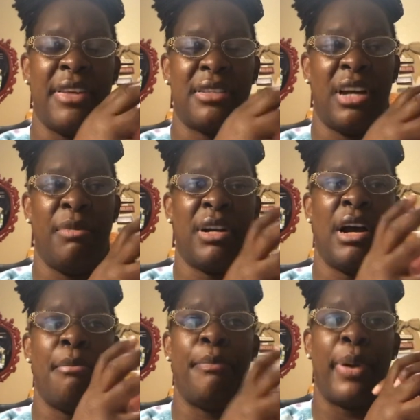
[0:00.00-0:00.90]
and
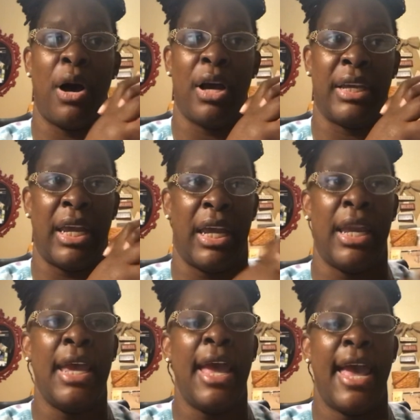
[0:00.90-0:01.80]
it is going to
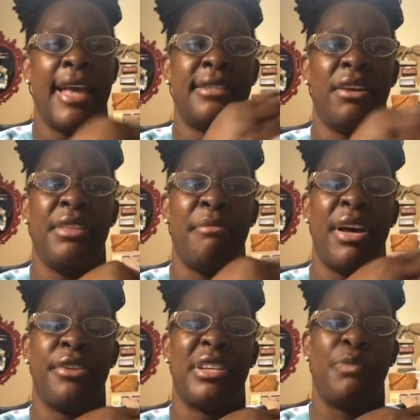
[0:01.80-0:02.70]
become soft. It's
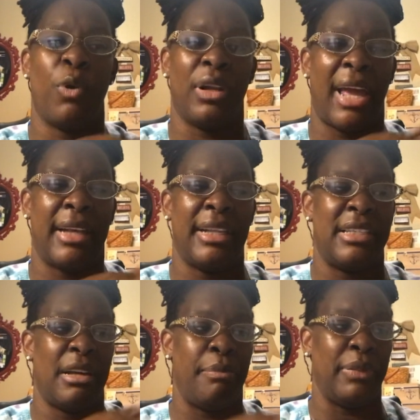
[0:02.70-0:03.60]
going to become
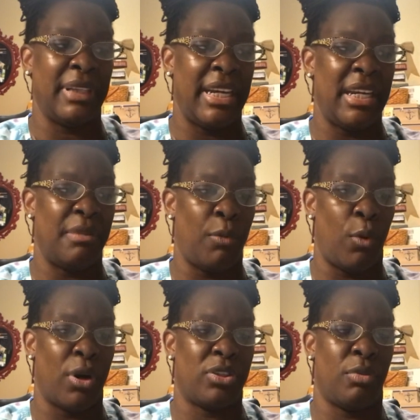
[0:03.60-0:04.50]
boggy. And so
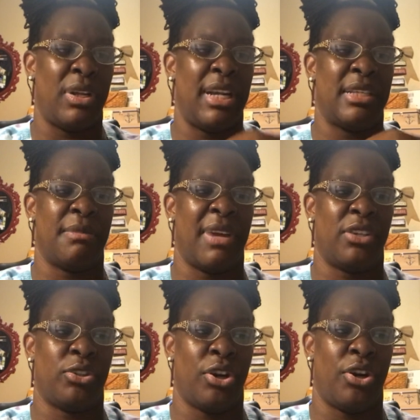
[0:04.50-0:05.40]
the mother is more
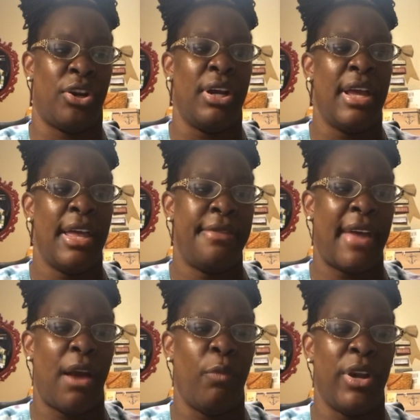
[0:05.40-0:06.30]
likely to
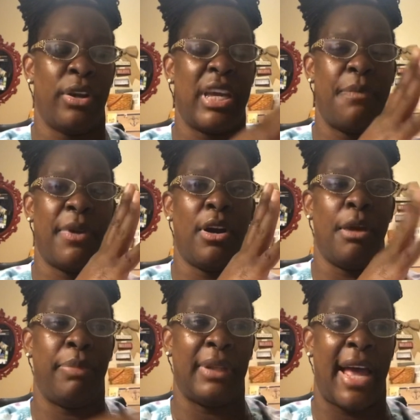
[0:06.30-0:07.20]
bleed more. So we need
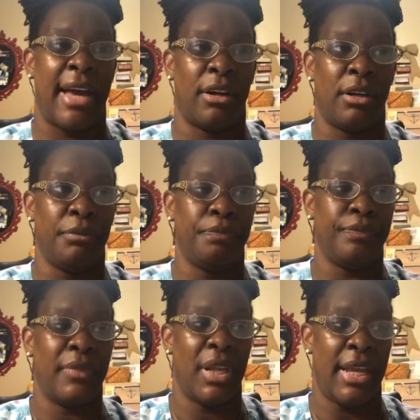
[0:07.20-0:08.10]
to make sure
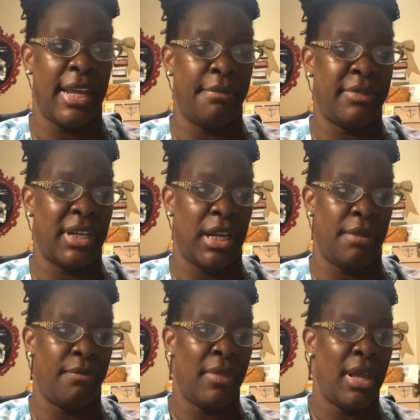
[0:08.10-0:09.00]
that we are
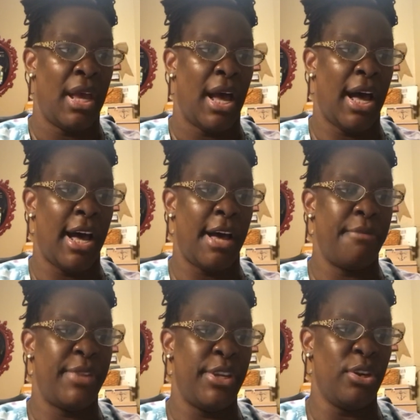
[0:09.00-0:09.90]
keeping her bladder